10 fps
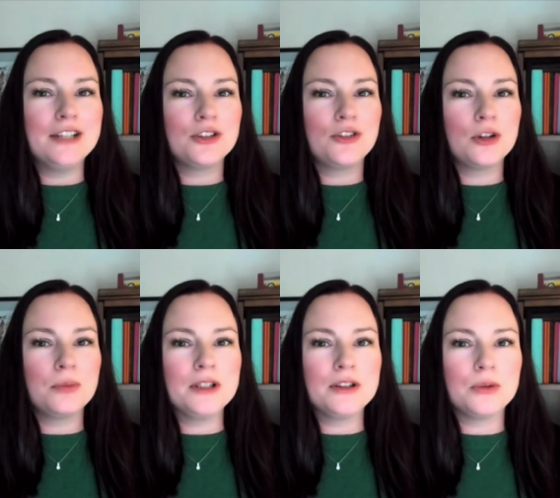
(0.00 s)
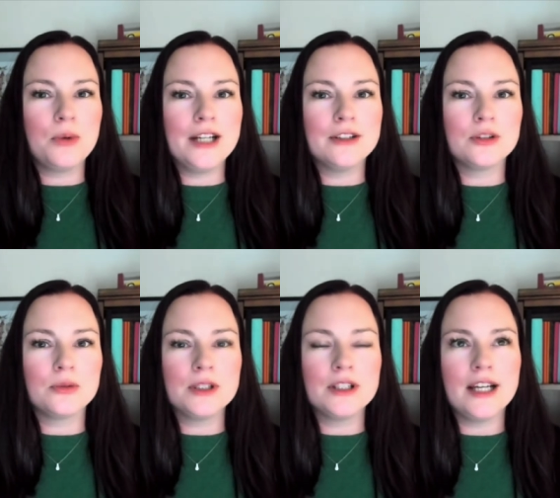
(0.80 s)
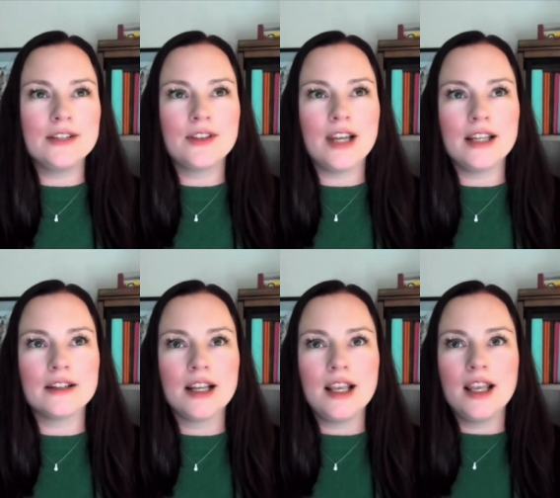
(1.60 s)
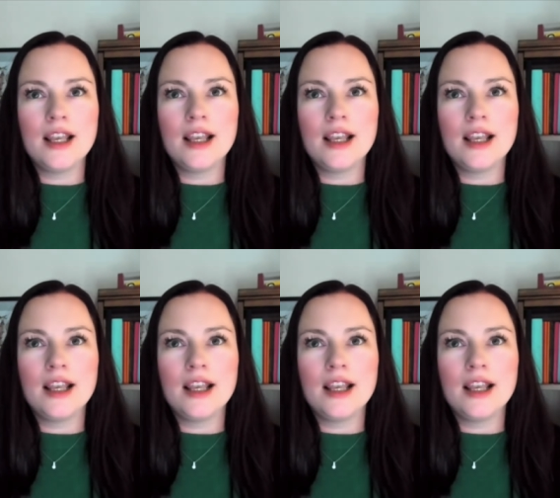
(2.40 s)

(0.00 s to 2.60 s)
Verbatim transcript: It just took me a little while to realize that